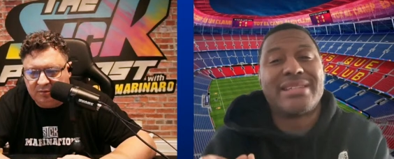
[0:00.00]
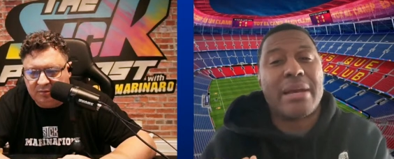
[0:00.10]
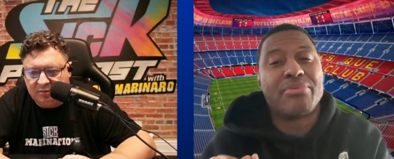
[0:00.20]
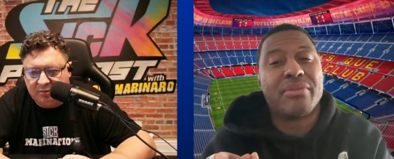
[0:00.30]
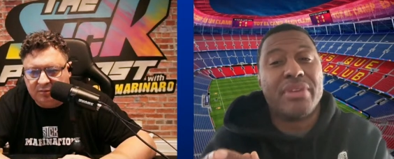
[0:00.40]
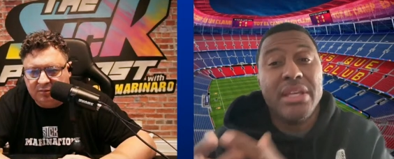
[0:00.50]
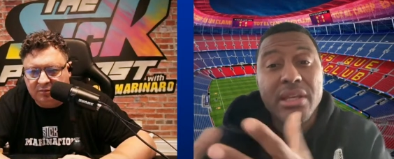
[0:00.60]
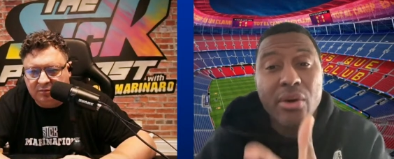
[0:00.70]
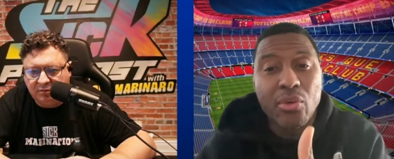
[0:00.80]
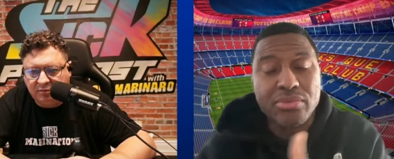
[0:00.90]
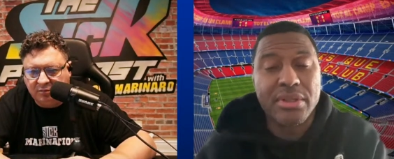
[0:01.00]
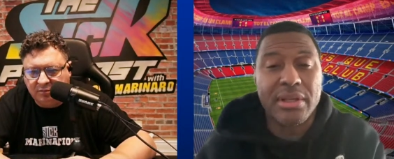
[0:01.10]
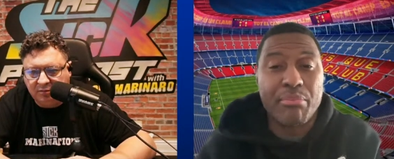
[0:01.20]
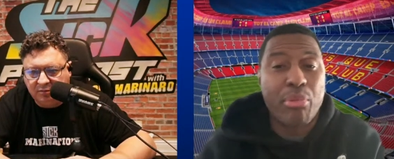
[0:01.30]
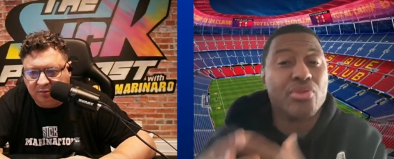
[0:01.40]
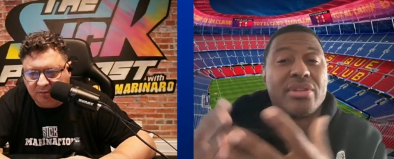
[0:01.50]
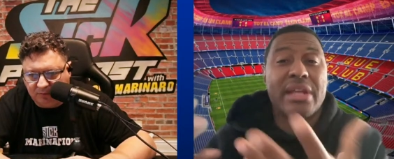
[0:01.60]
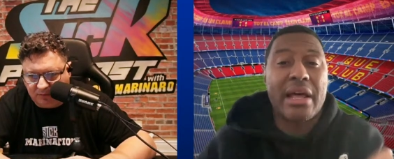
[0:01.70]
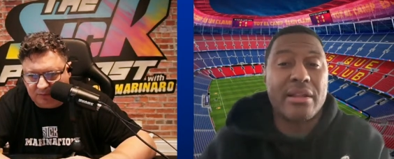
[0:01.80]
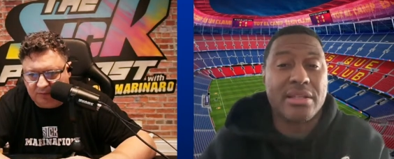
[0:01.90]
Speaker 1: types of egos and
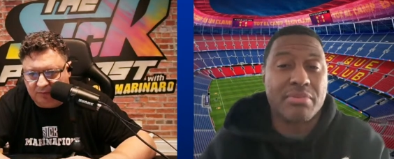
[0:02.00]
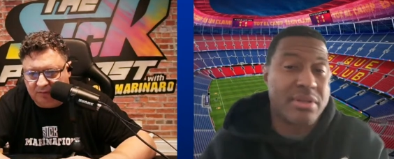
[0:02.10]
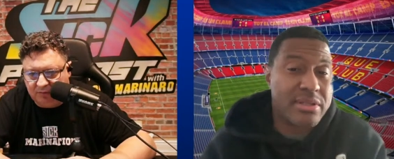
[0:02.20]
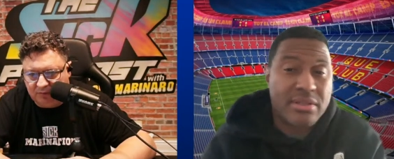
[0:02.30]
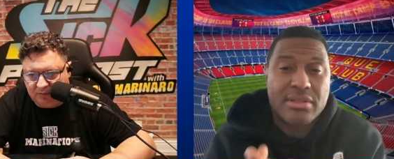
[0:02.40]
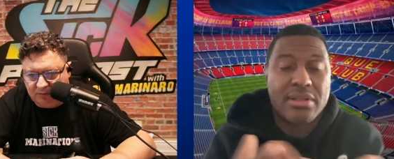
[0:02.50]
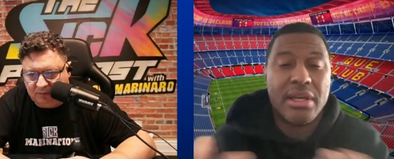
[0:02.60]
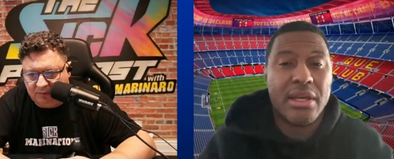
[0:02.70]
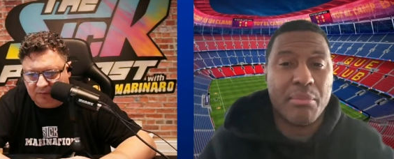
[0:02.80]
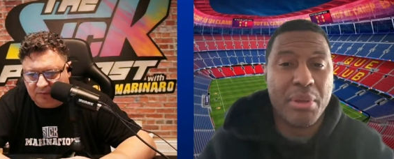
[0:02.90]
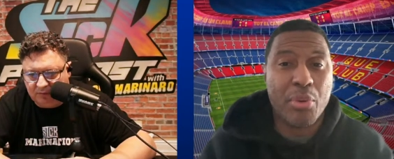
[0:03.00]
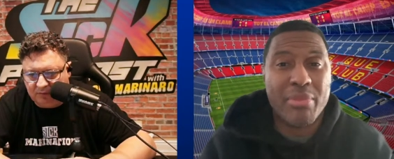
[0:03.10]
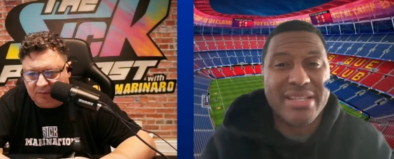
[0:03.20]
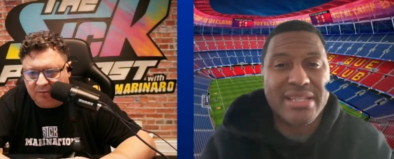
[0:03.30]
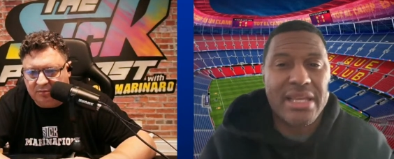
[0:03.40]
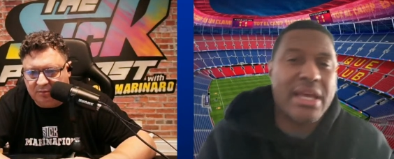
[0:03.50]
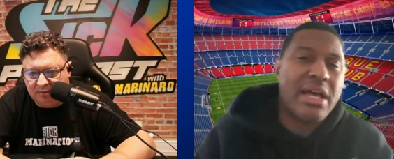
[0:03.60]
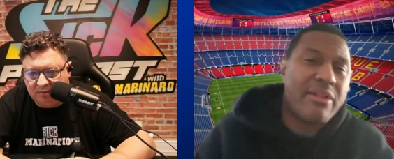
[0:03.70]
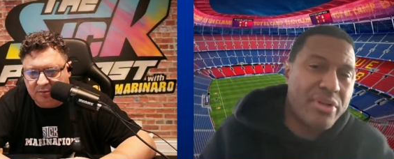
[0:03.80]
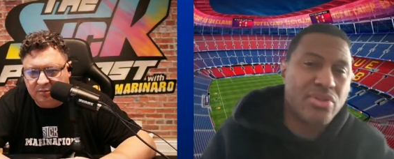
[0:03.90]
personalities because people may say yeah
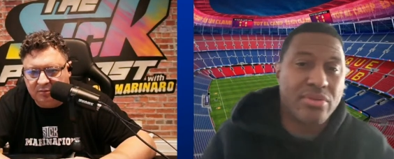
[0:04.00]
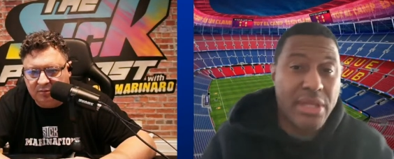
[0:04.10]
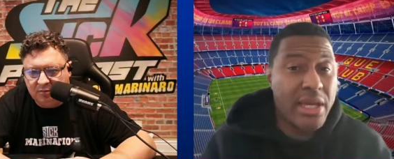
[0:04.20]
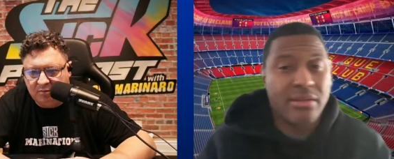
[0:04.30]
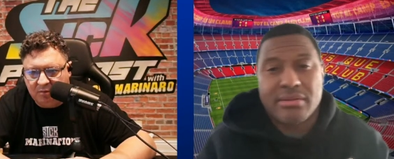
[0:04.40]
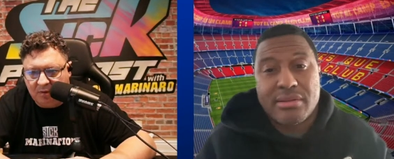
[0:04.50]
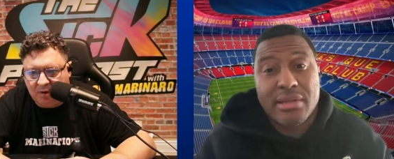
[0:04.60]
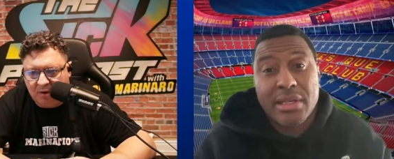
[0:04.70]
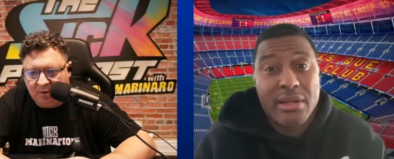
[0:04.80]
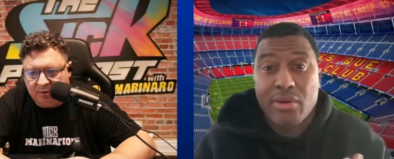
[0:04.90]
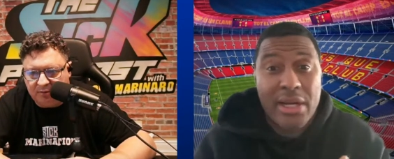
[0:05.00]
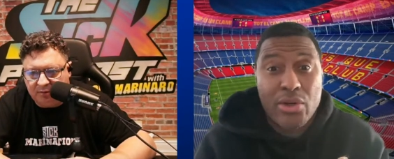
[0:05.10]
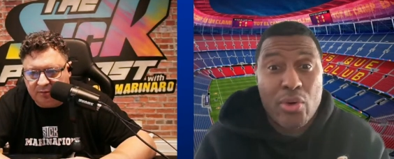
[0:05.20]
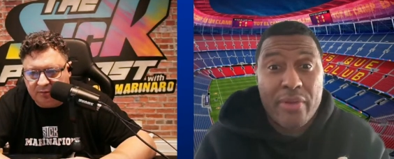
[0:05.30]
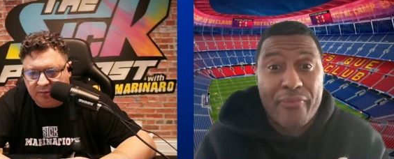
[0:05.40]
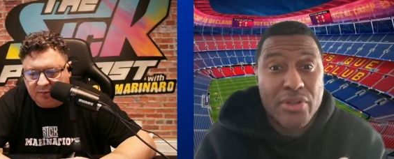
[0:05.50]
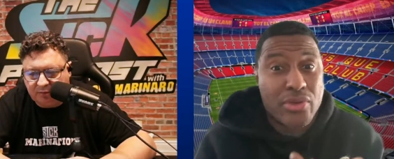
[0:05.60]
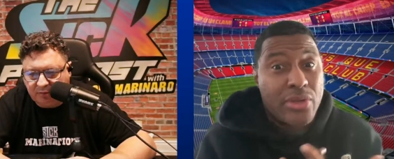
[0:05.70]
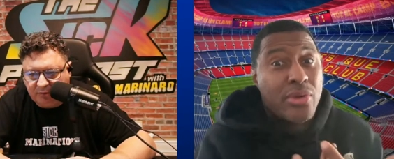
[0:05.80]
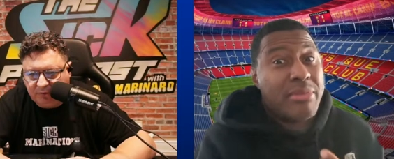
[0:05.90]
alfonso yes at the end of the day, i know alfonso
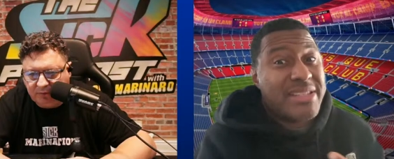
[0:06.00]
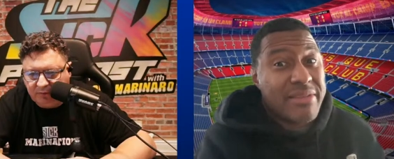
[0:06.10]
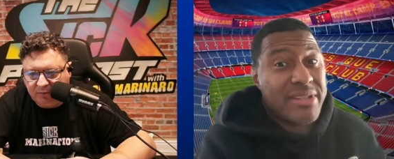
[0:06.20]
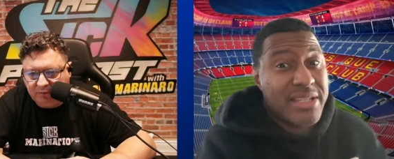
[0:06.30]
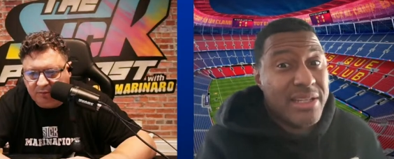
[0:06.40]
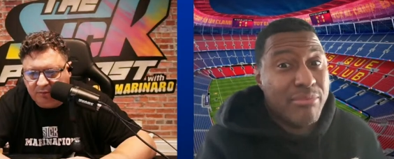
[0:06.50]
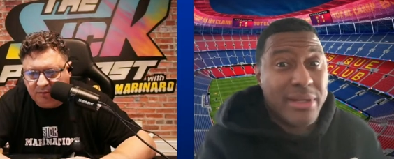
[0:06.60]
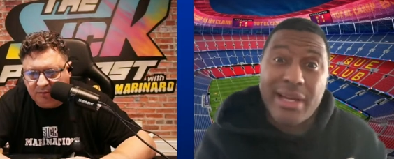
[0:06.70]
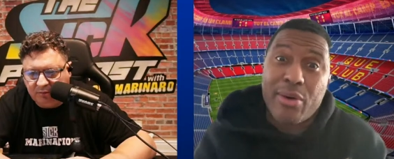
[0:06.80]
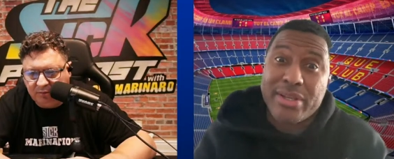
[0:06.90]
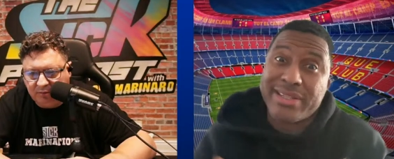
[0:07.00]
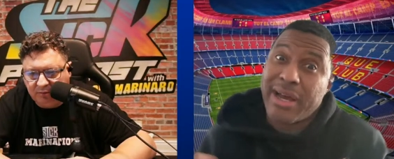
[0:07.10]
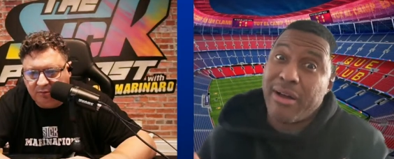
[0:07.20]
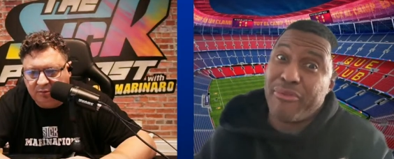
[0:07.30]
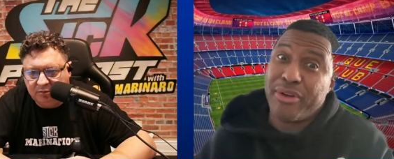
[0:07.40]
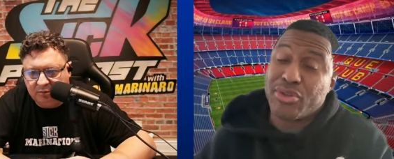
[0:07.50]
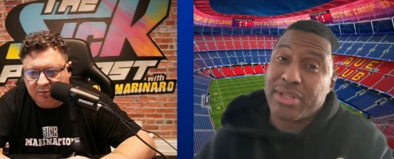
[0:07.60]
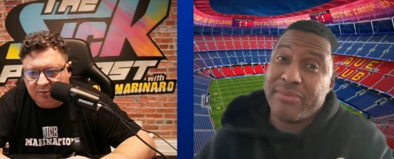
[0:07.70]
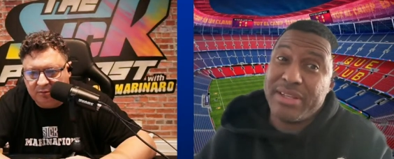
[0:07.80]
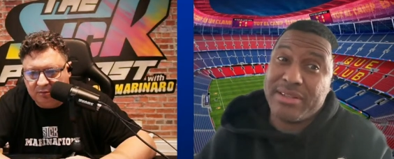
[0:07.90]
i knew him at 17 but now he's now alfonso
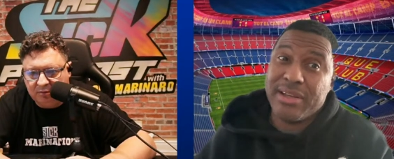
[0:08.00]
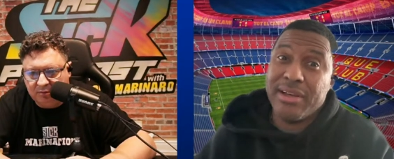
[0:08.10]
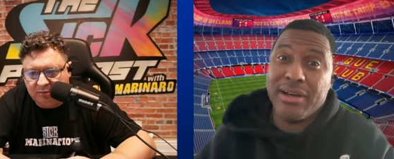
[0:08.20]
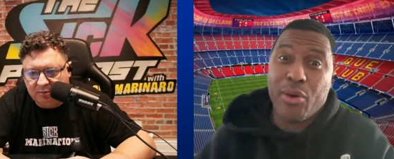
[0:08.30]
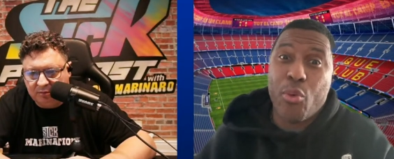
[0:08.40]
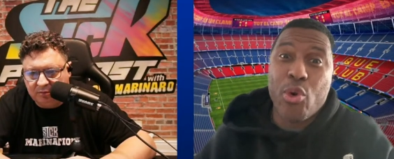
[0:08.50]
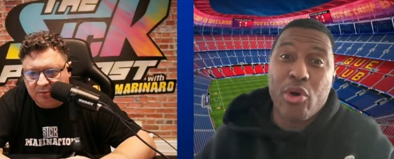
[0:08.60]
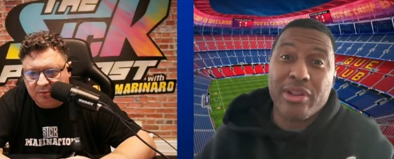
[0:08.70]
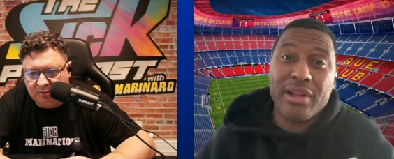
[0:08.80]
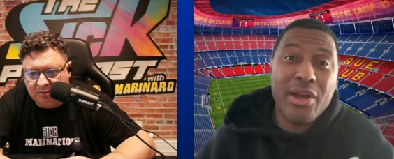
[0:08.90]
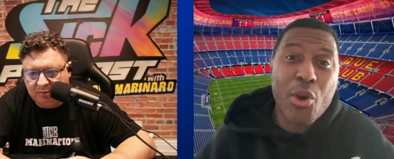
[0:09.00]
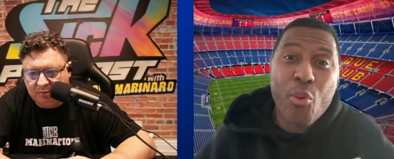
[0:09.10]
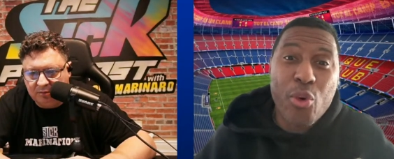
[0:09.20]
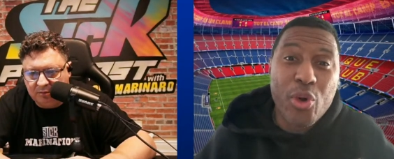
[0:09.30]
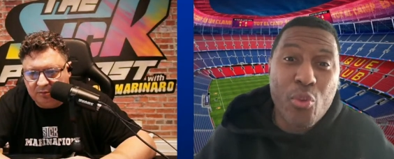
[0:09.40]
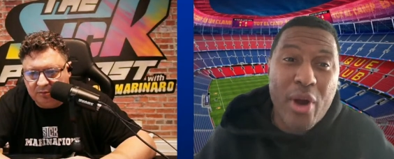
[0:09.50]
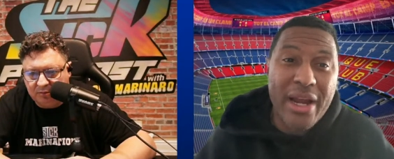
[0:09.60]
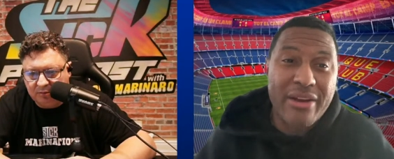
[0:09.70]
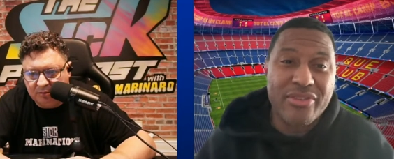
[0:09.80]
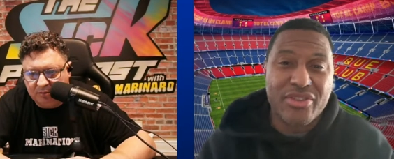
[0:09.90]
davies a world
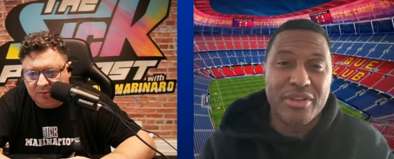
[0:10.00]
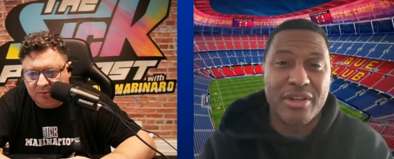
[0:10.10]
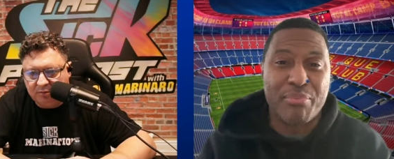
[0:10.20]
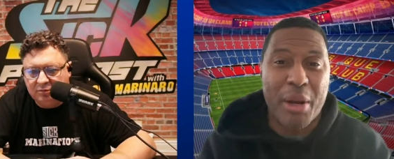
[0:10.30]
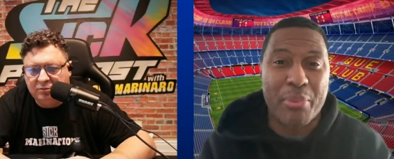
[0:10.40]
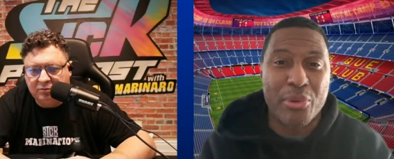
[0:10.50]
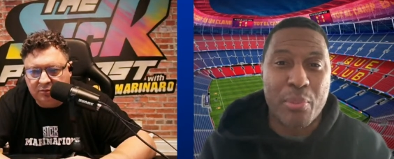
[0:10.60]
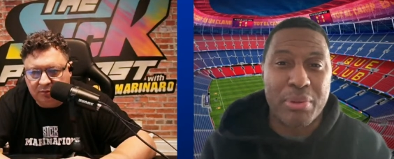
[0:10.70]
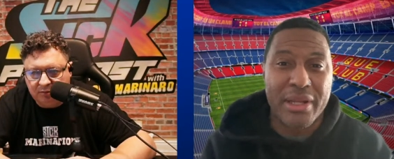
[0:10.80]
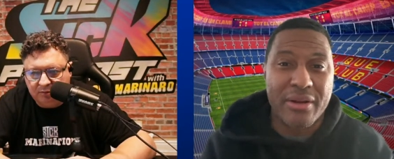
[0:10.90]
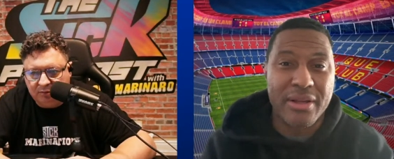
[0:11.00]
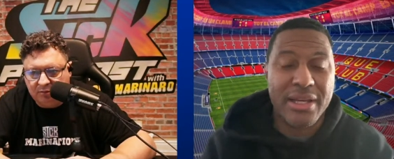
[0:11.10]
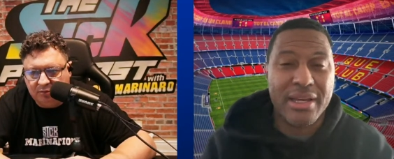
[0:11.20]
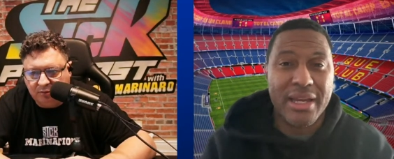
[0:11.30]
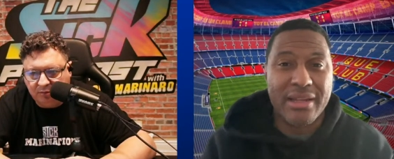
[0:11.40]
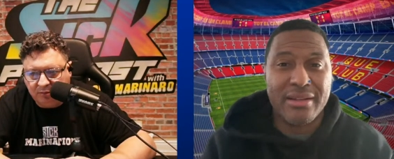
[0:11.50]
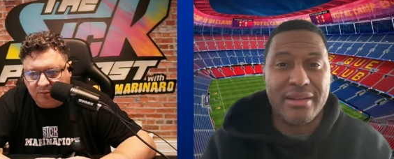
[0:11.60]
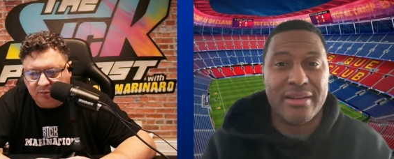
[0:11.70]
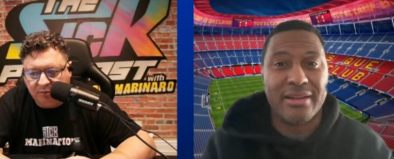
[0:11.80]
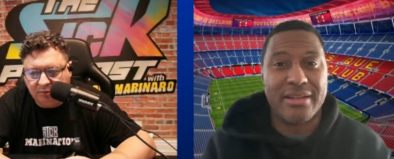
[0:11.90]
worldwide uh, popular player and
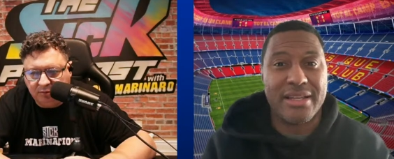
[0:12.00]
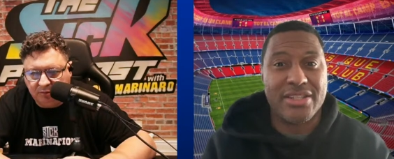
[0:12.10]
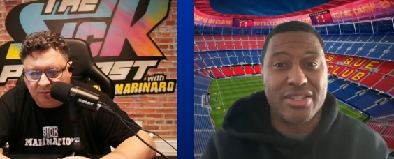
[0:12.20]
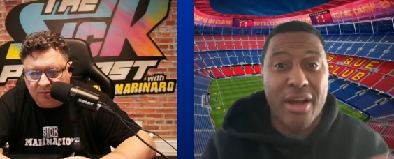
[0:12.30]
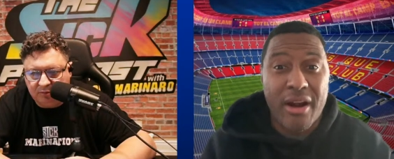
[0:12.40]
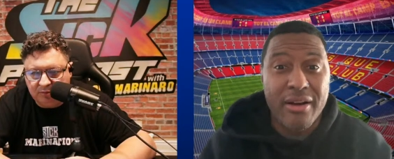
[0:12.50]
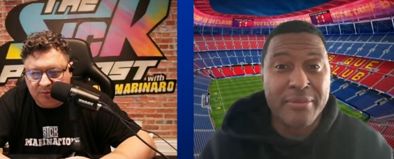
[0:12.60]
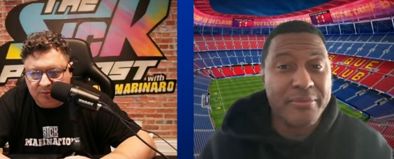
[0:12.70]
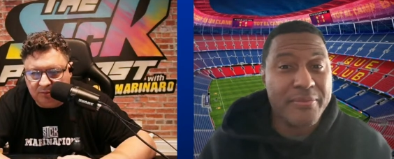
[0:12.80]
uh, and star